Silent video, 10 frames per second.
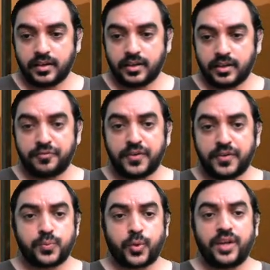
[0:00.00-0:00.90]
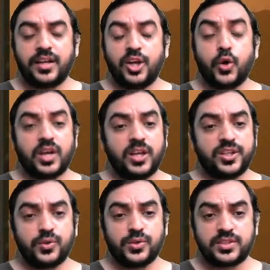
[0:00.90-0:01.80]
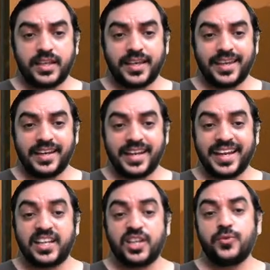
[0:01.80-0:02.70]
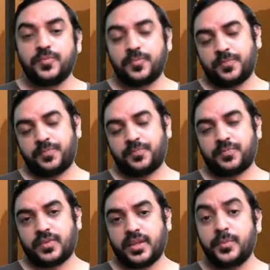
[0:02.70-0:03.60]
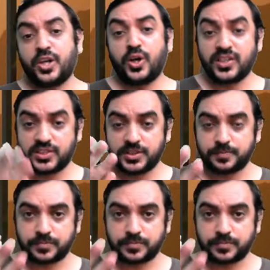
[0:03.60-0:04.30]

First point, local Qs again negative because